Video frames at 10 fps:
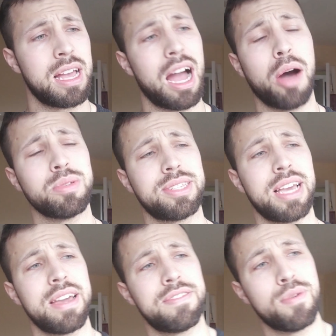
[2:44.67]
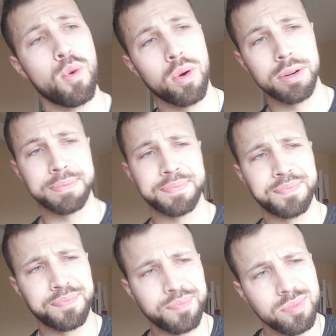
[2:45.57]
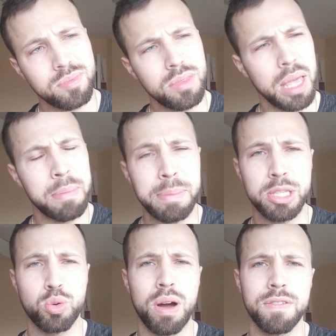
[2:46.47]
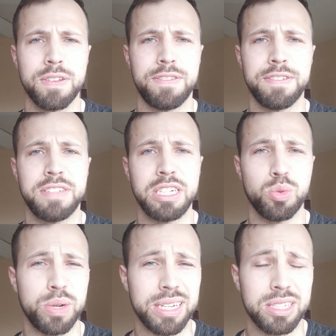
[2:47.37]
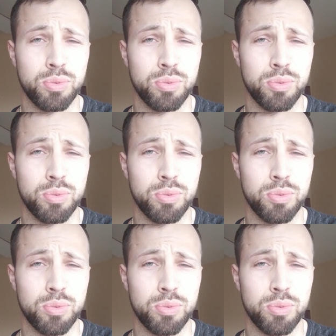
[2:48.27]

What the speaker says: I would say for maybe 12 to 15 weeks.